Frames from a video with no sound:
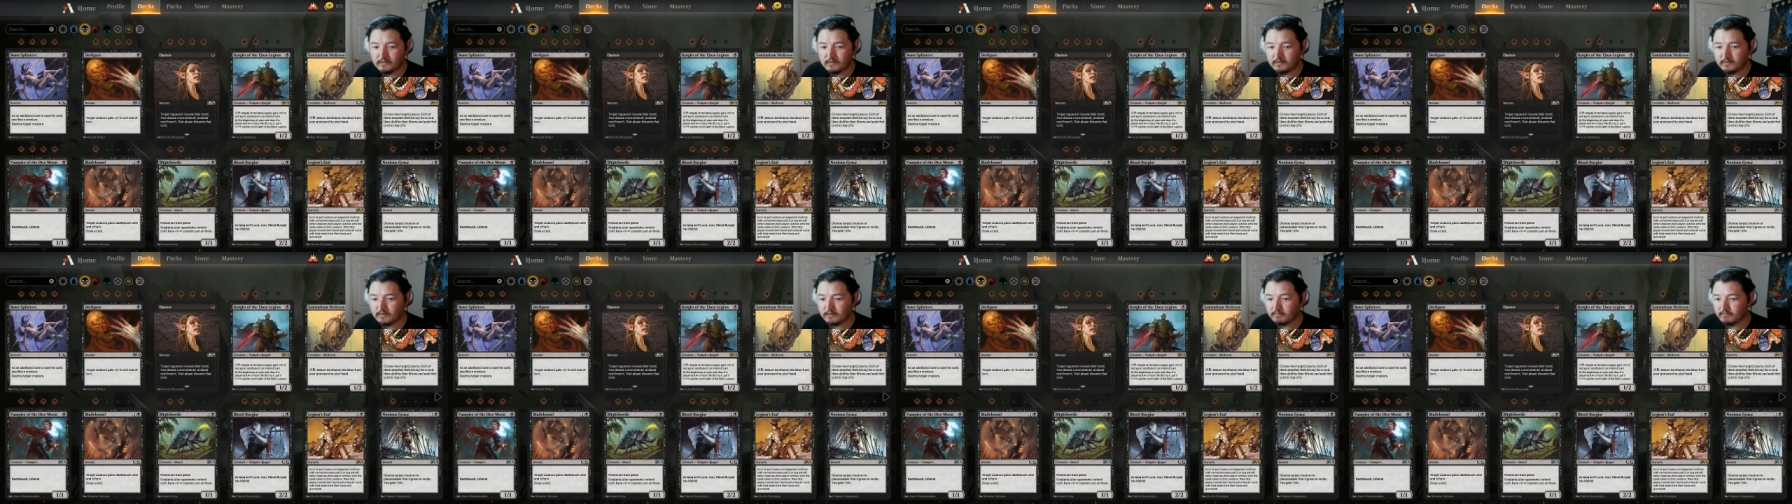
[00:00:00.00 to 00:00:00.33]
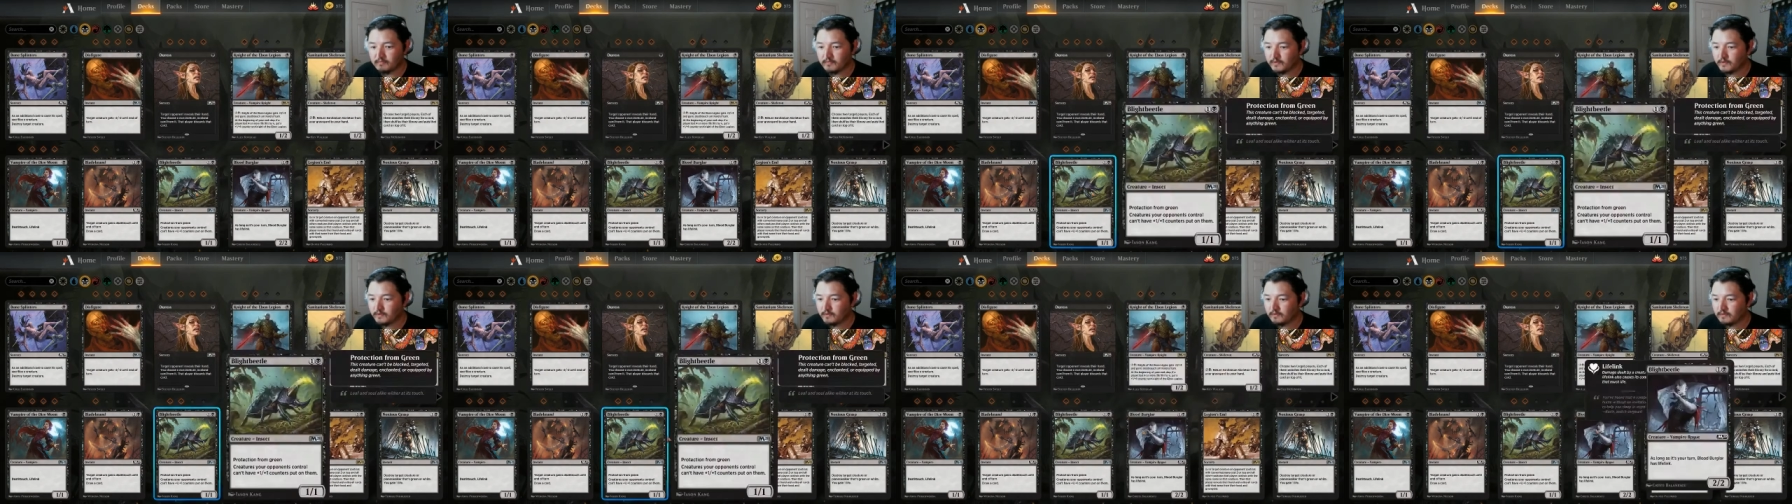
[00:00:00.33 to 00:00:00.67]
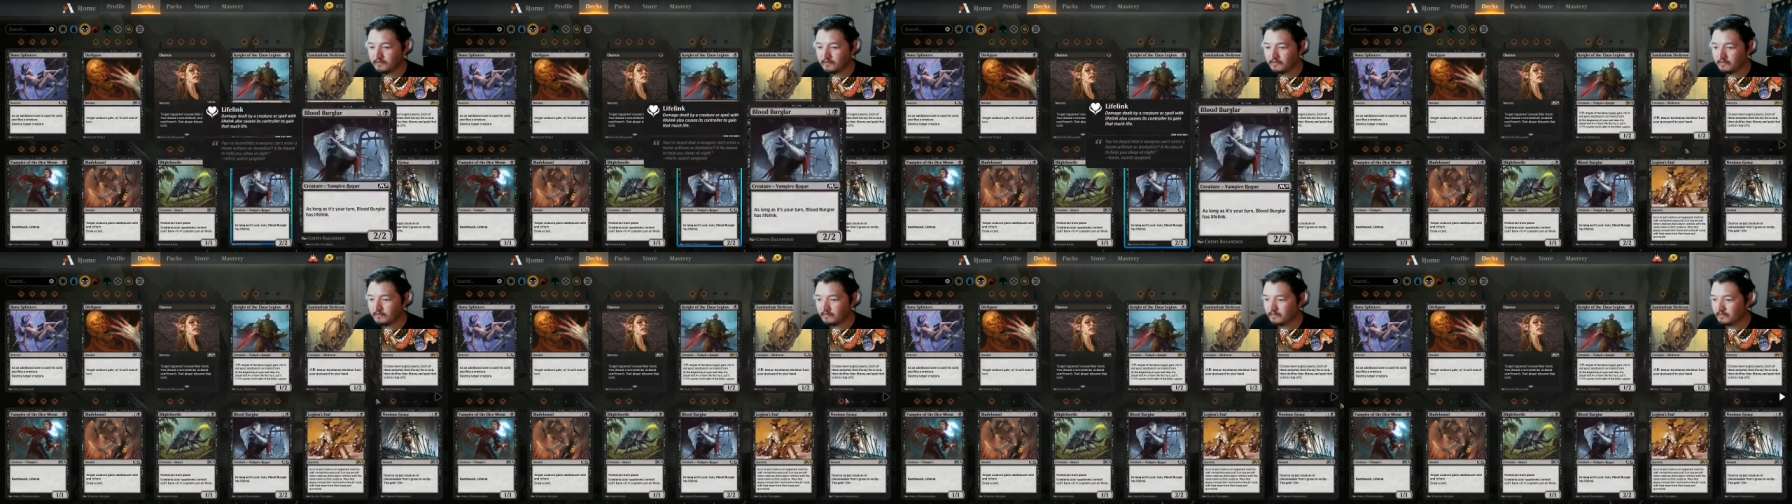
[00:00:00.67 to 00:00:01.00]
to
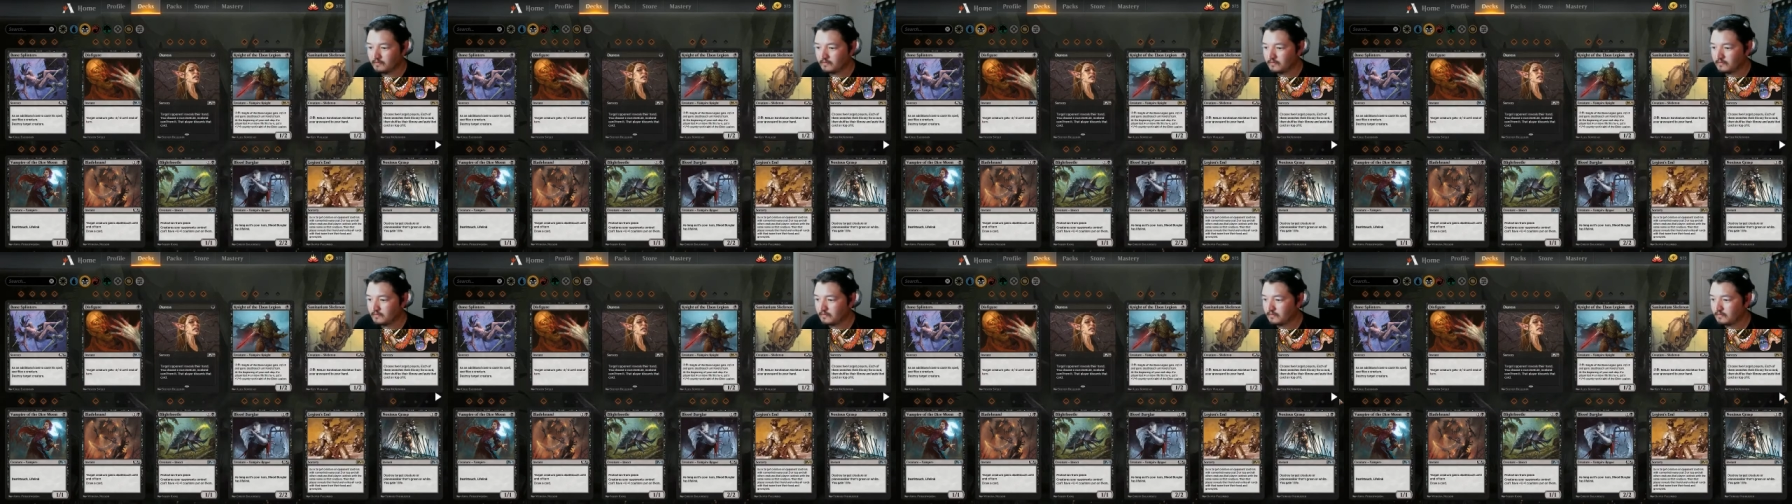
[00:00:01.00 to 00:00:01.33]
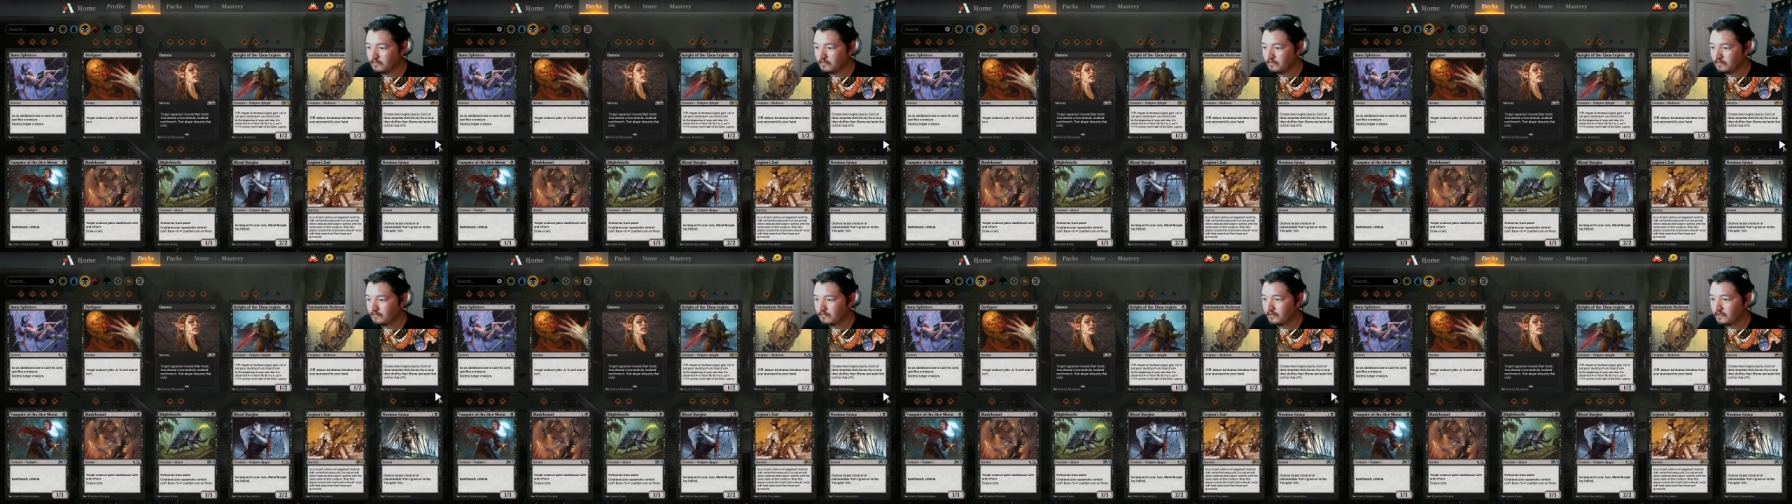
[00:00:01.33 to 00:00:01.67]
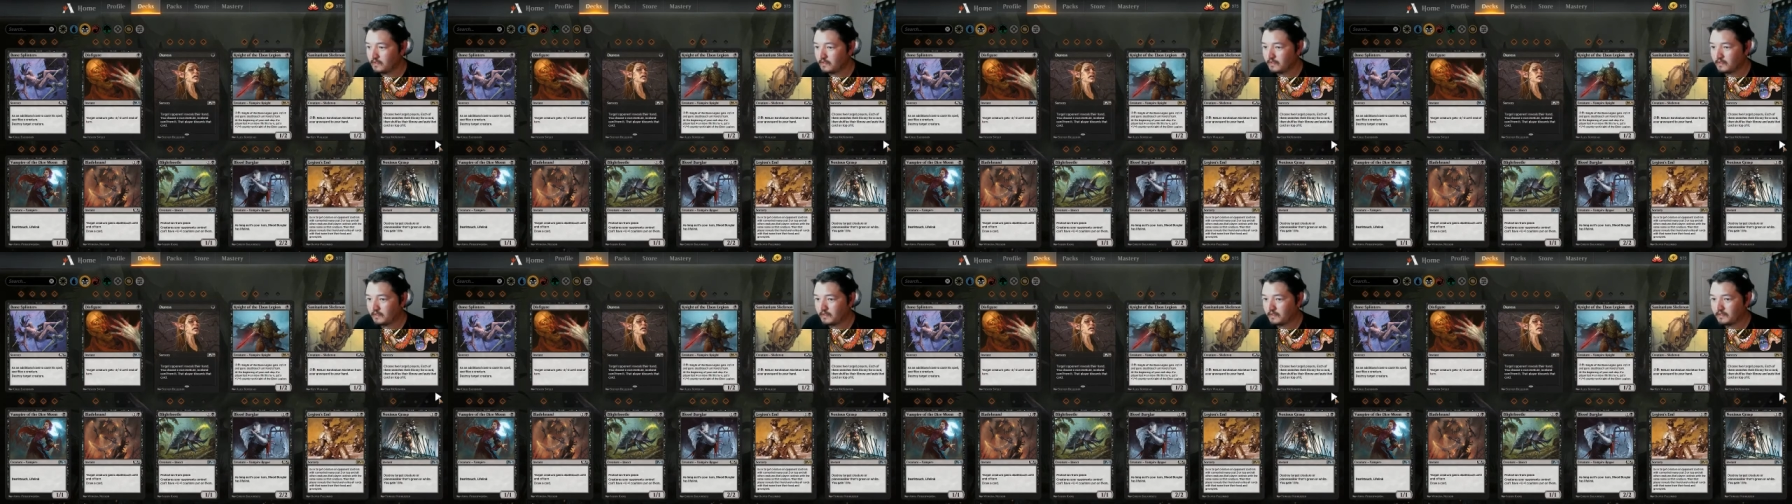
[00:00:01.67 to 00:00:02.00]
pull,
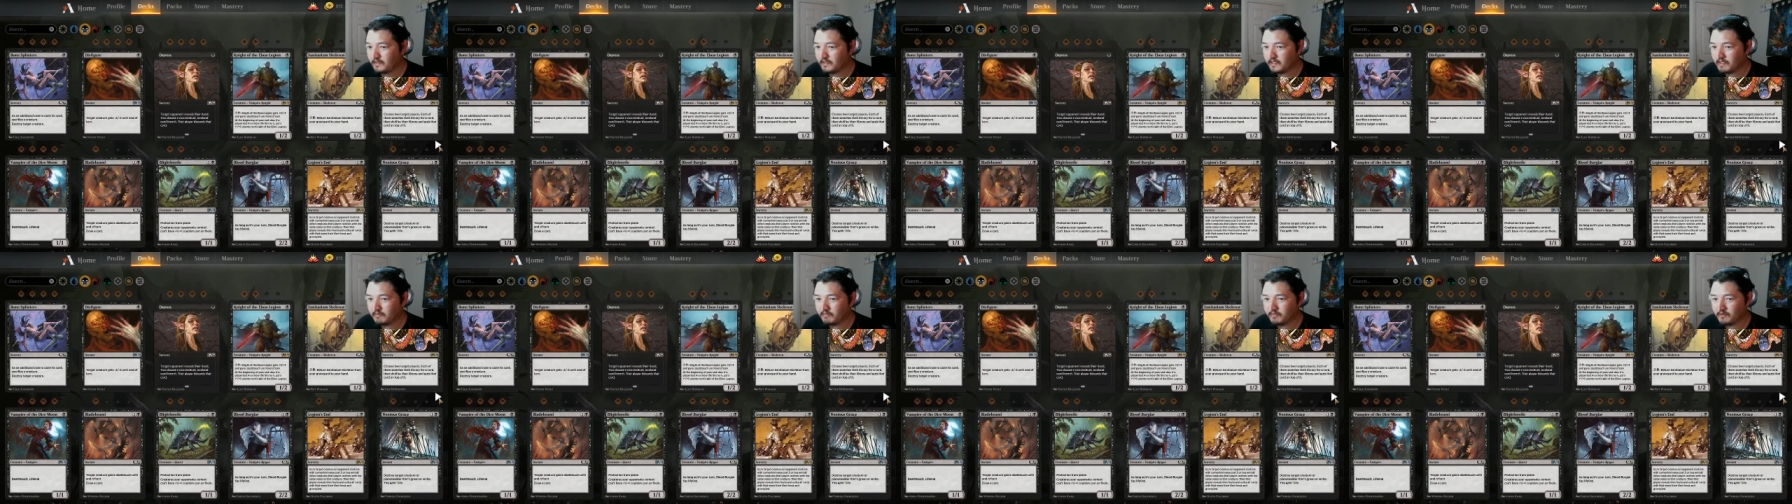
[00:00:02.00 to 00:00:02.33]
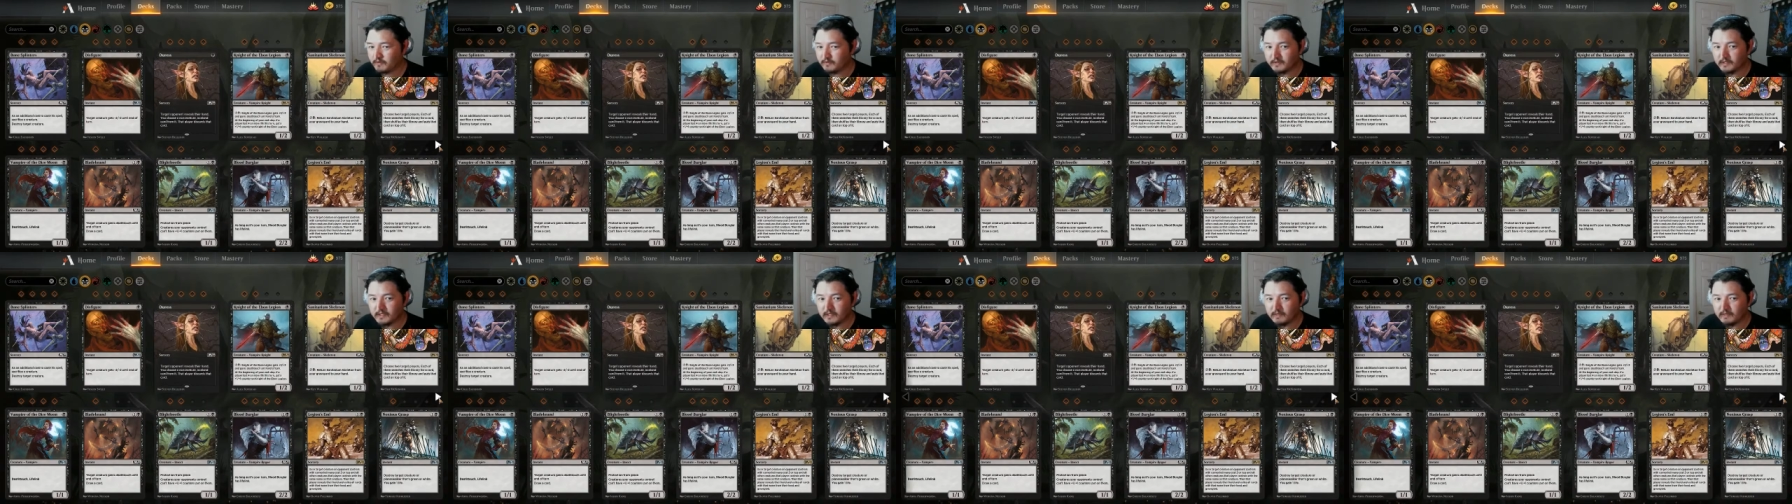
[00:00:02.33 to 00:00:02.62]
I think I pulled a